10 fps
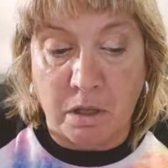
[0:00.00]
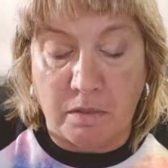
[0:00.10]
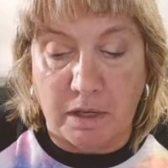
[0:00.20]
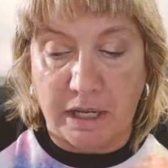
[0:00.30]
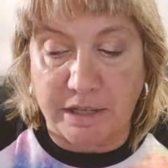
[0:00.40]

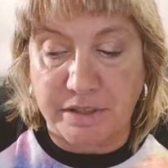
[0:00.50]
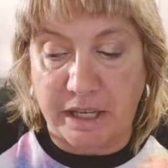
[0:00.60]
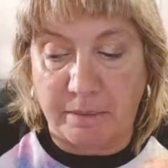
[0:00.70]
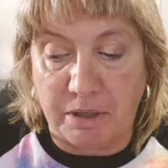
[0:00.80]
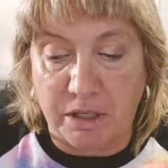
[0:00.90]
The next
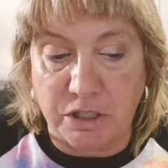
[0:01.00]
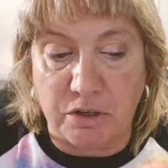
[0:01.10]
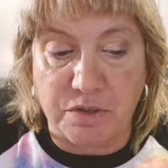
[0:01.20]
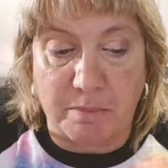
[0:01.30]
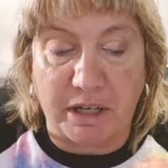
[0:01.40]
thing I'm going to do
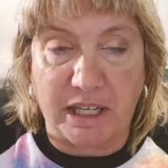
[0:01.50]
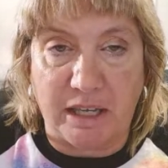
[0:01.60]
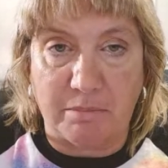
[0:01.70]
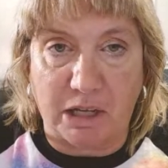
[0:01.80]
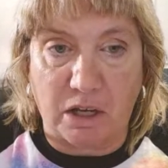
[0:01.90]
is I'm going to
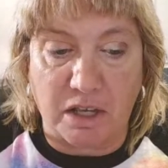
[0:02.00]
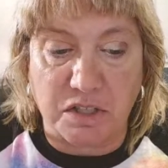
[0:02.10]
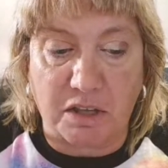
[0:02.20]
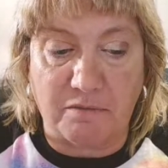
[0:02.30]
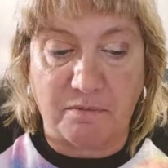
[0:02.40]
keep my
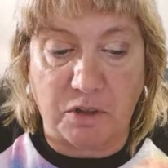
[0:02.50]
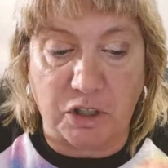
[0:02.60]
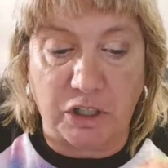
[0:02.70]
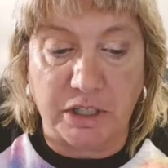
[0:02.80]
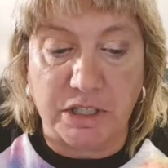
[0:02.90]
cost of
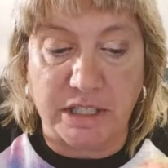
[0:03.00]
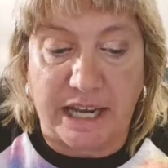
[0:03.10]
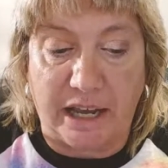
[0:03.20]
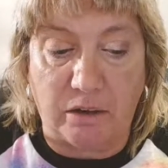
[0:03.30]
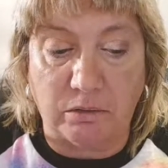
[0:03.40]
goods
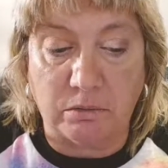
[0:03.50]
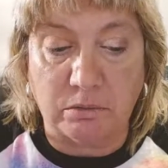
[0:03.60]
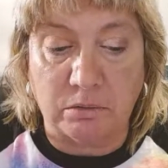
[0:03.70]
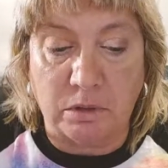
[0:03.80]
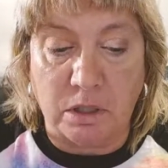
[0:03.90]
down
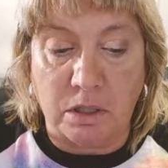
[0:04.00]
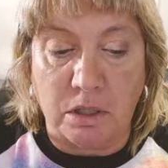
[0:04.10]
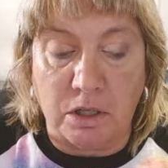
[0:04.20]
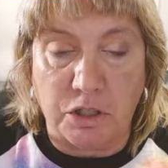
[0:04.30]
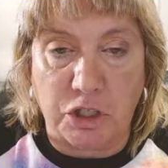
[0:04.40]

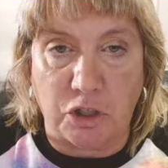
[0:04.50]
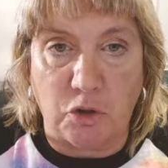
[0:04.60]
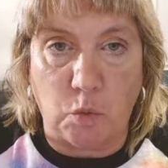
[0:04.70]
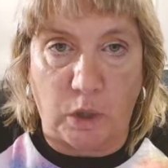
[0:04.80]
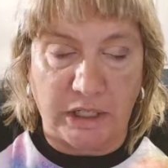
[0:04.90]

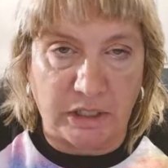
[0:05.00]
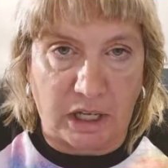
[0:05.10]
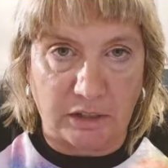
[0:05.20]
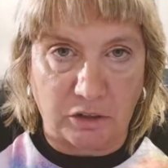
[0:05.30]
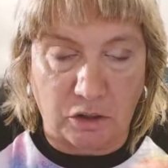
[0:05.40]
to one
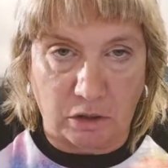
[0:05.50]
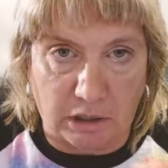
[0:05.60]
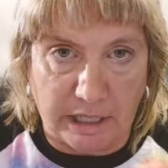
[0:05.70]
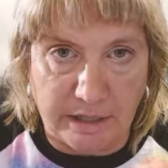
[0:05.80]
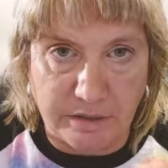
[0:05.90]
dollar or
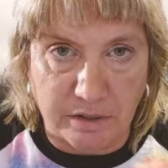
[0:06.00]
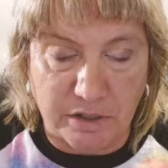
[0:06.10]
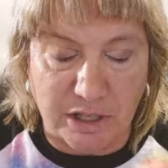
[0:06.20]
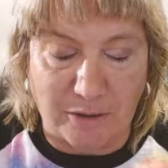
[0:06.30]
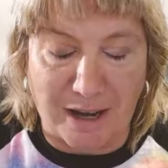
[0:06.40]
less.
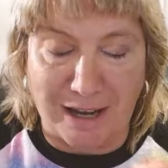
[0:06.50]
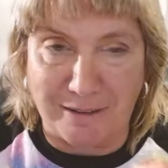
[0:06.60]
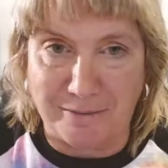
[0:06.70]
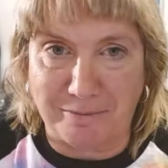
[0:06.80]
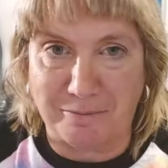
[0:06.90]
So
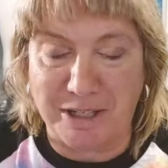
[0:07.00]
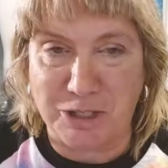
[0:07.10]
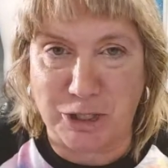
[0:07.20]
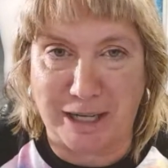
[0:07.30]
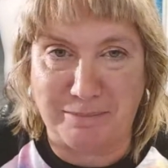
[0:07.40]
I
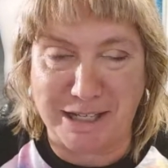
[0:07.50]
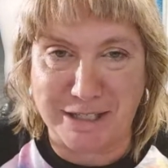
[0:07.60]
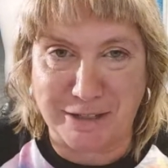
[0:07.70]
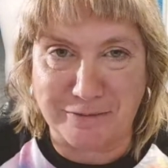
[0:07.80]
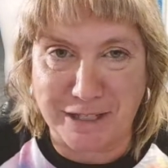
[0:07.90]
restrained
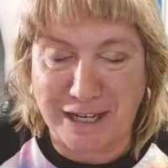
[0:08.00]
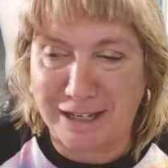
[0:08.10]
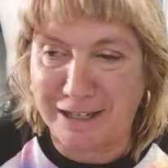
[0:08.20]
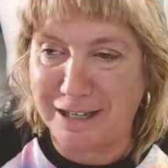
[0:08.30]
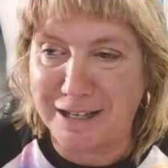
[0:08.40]
myself today,
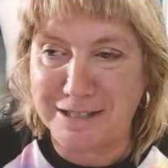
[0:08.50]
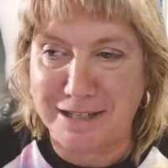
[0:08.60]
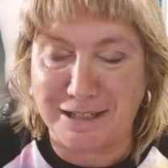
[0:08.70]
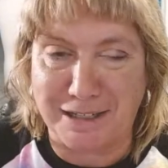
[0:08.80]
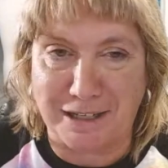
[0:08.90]
guys.
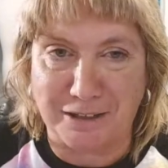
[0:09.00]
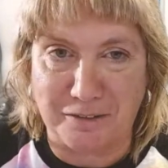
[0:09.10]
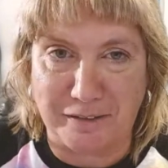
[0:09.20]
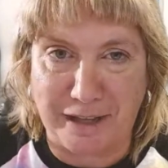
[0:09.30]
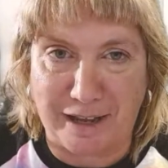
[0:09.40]
I did not
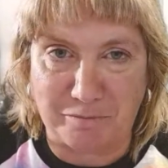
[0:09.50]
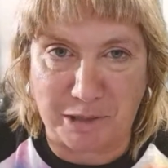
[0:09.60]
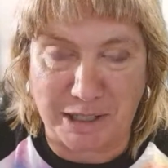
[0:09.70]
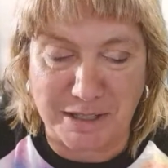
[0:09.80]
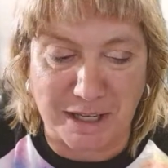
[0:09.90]
go to the half
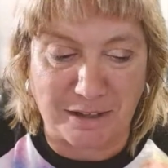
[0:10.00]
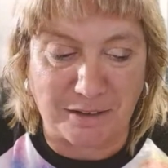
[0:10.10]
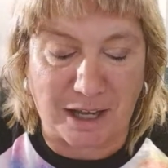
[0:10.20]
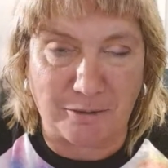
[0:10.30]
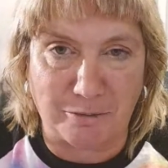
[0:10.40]
price
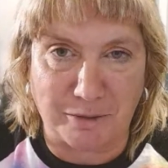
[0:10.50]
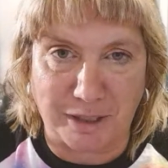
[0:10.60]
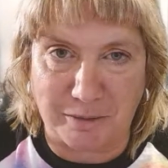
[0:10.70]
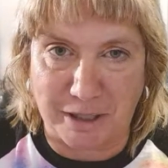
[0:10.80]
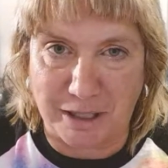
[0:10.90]
sale. I
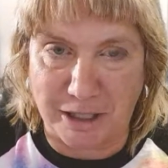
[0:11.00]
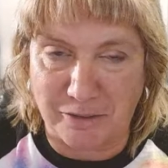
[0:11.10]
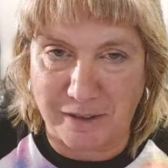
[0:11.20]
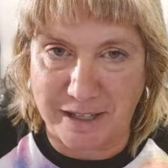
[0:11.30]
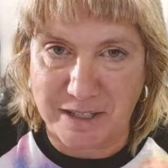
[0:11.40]
really wanted to
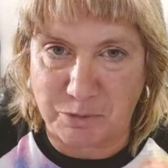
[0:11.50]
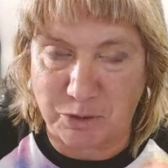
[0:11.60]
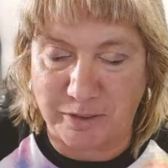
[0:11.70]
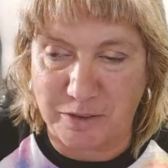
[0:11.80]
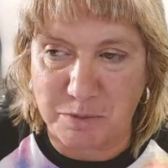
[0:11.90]
go and get some
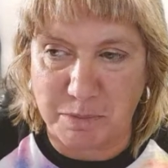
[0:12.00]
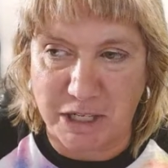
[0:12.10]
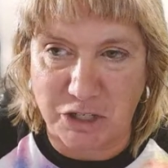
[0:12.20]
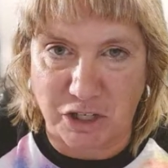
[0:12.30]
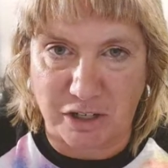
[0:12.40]
more of those
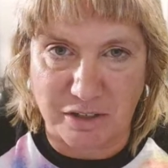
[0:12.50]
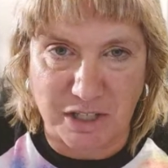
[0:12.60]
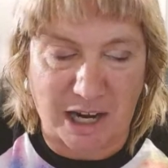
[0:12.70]
men's shirts.